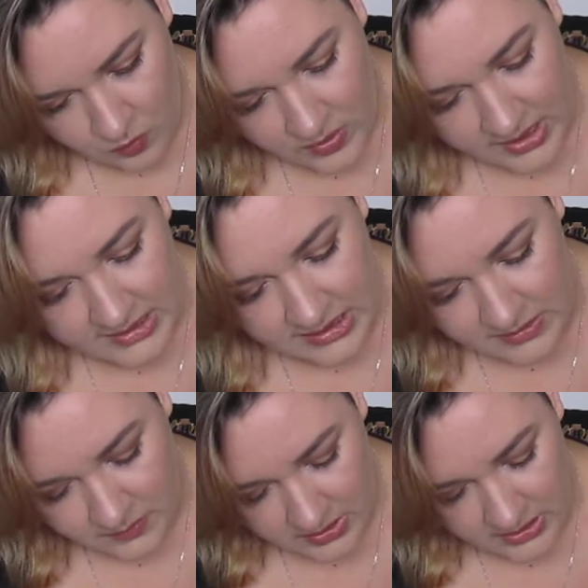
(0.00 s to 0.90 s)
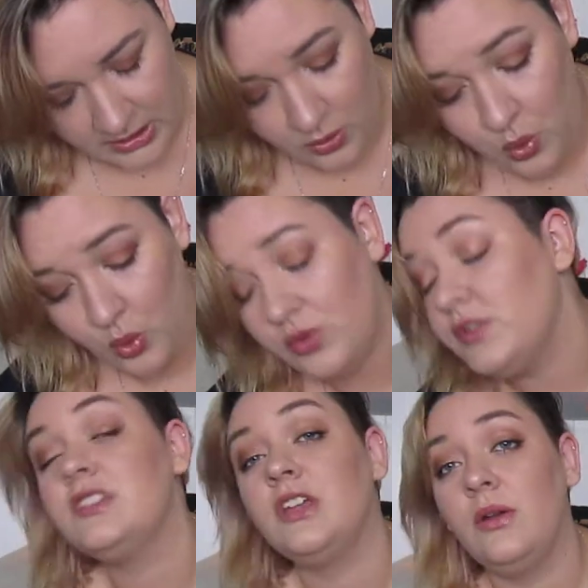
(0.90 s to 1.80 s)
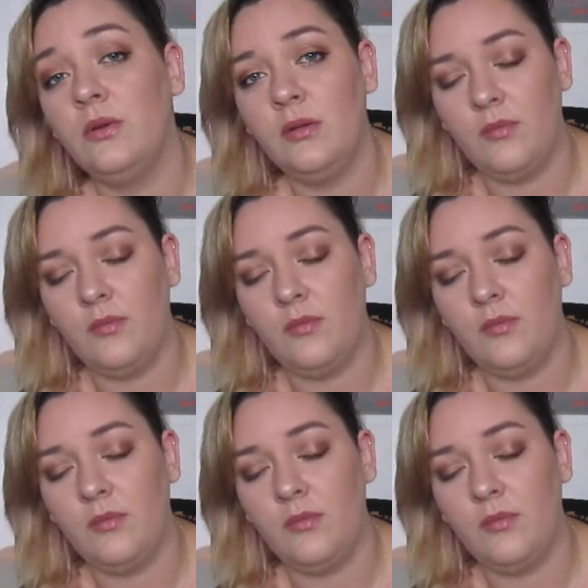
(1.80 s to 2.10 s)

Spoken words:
what is this one? The Cool Stone